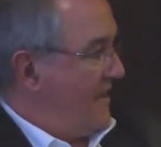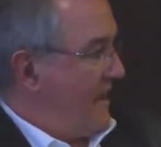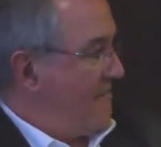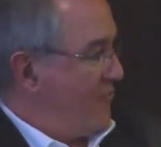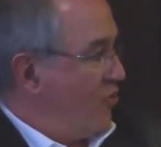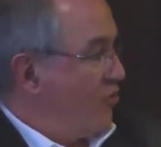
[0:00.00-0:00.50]

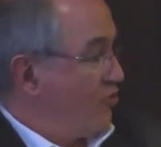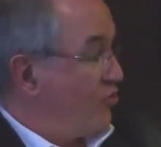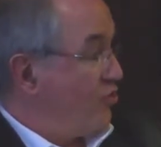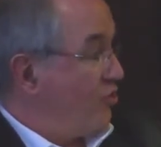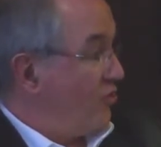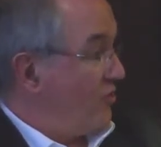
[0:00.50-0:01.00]

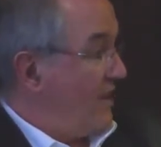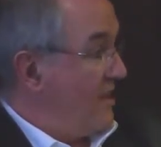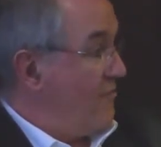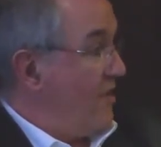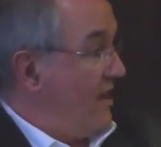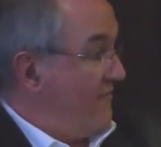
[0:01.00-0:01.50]
approach totally
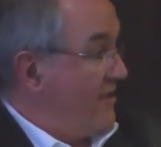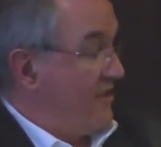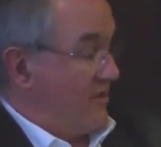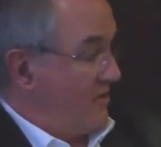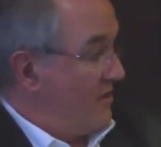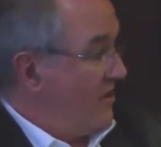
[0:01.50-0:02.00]

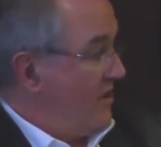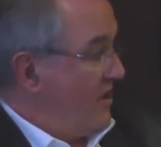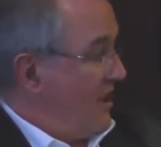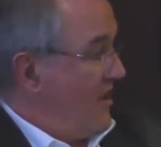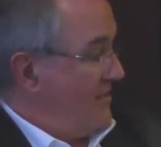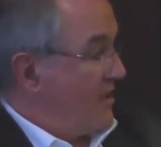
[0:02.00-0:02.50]
irrelevant,
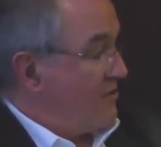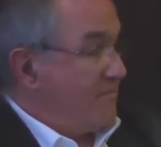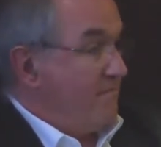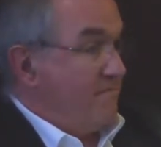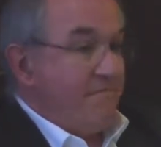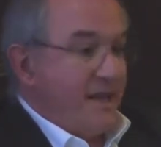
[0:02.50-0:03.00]
because
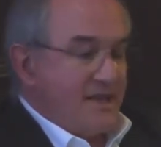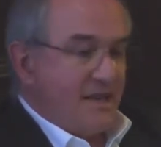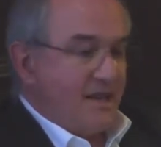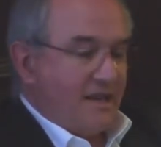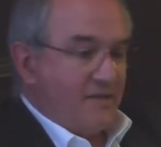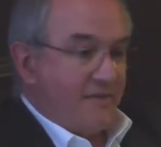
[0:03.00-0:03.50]

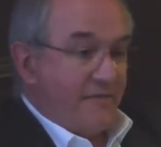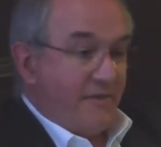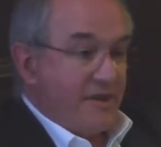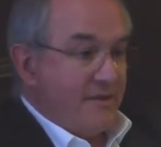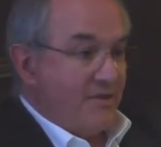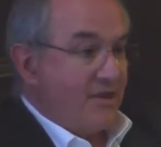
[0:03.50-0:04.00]
basically the
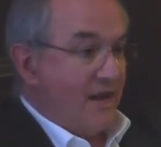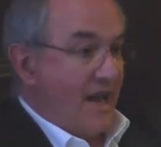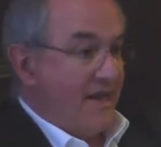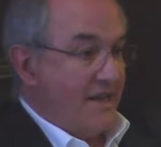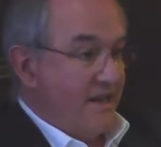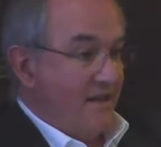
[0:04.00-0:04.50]
fundamental
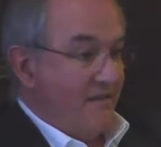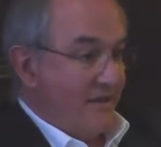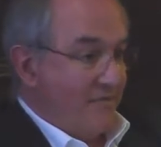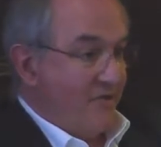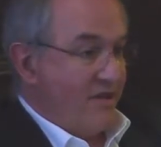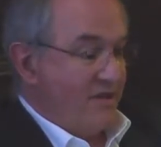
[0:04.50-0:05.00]
idea of
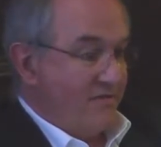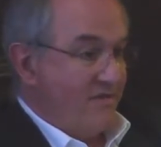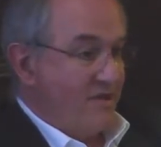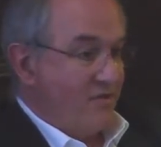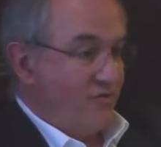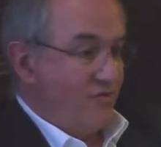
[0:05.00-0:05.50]
liberalism
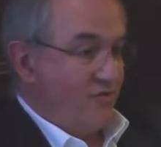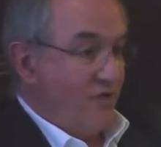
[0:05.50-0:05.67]
is to